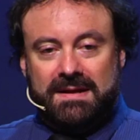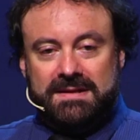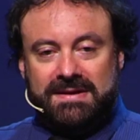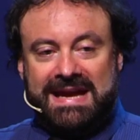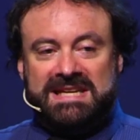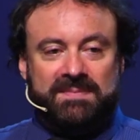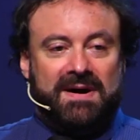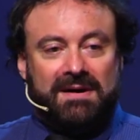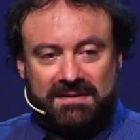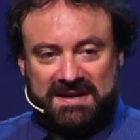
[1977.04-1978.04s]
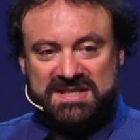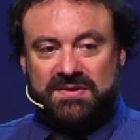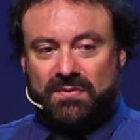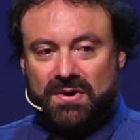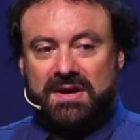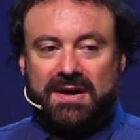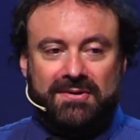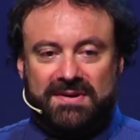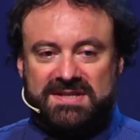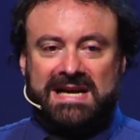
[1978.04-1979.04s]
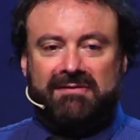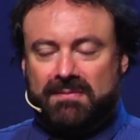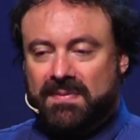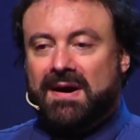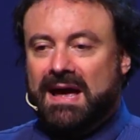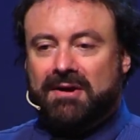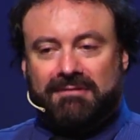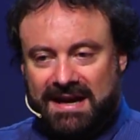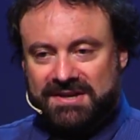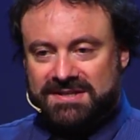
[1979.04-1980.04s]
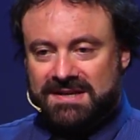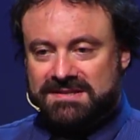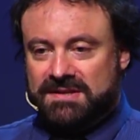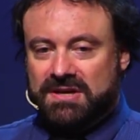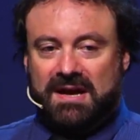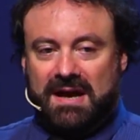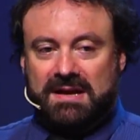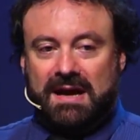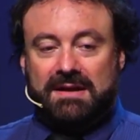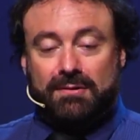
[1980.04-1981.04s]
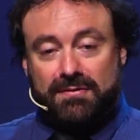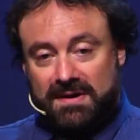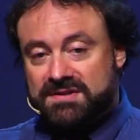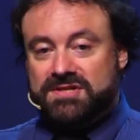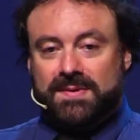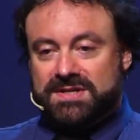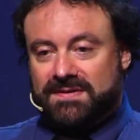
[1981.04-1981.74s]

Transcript: So antibiotics were co-discovered by a creationist, an Orthodox Jewish